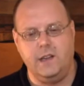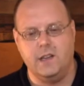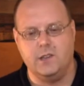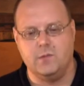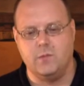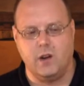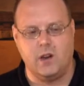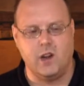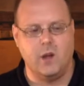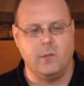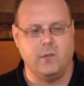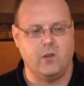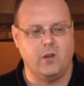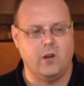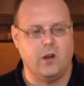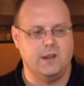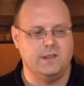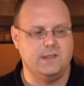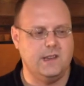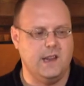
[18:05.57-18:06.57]
He doesn't want to come
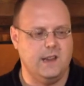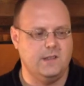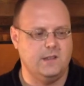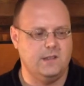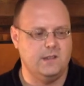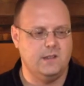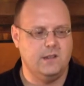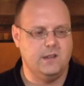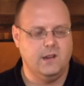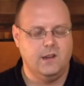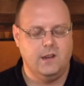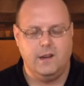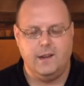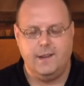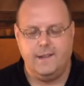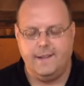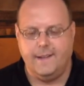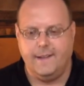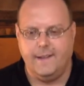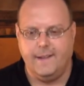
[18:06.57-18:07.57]
across as
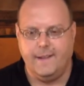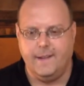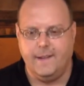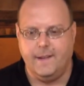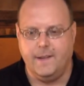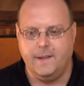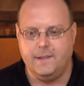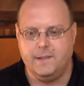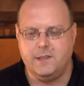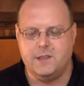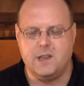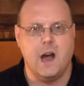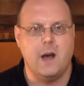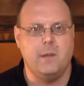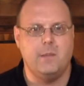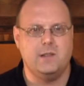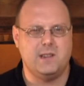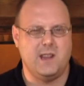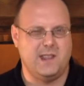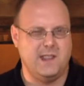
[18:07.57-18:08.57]
uh,
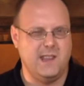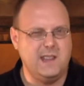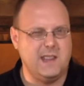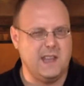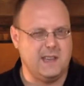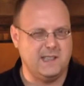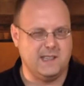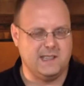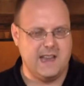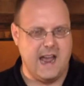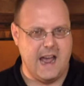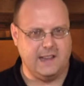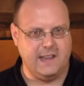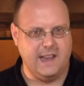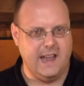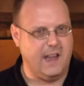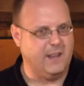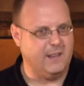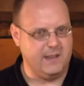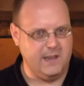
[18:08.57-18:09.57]
snobbish. I think that's
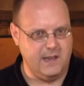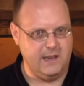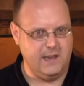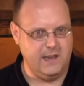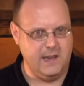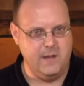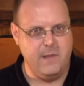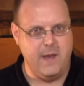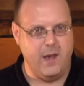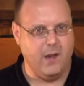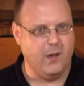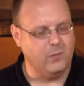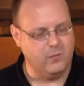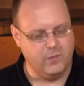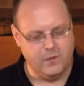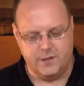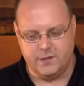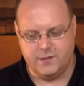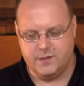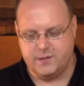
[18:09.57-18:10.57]
exactly how the email
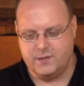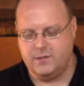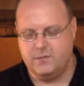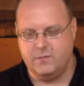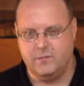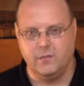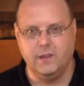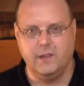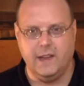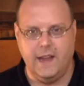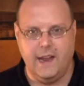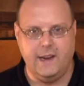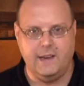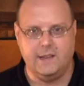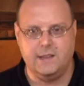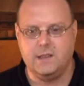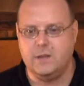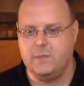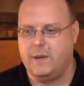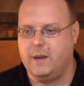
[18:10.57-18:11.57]
was
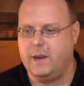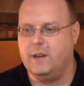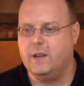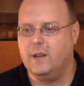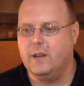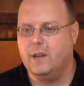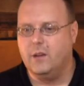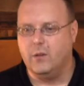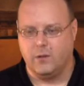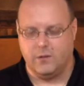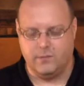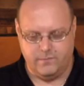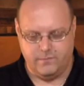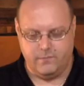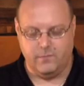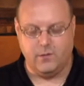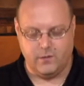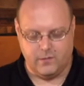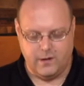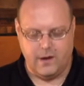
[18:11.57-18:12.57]
relayed to me, or
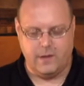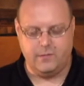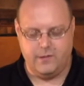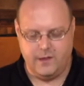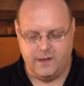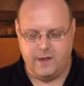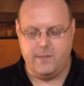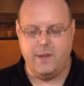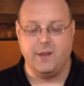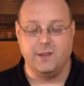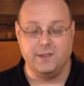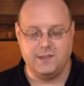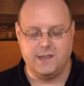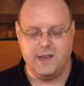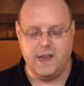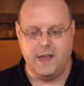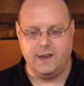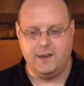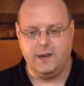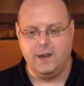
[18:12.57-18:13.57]
or how the email
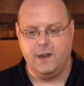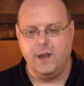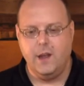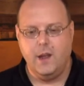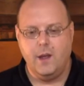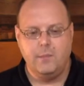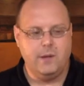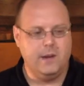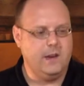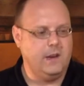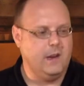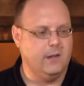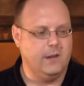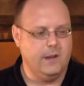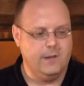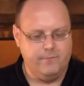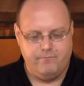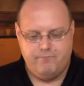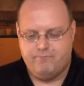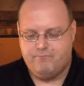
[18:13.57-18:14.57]
said. But you know
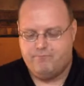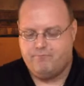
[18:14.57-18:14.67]
what?